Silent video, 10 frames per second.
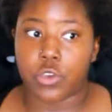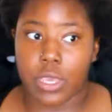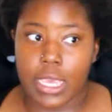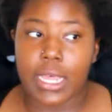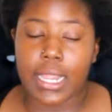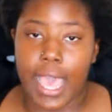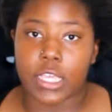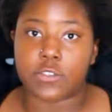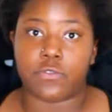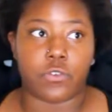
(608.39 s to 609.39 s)
You're in
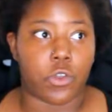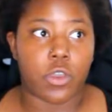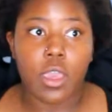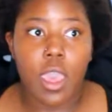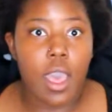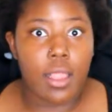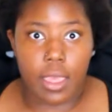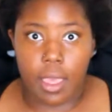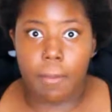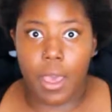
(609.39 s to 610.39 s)
class for
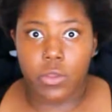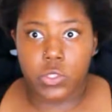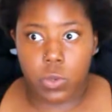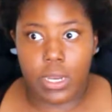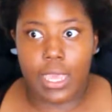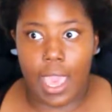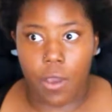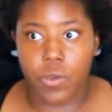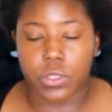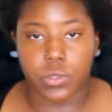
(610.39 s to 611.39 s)
like about 20
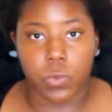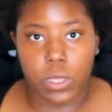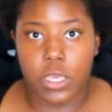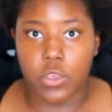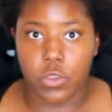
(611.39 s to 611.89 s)
hours a week,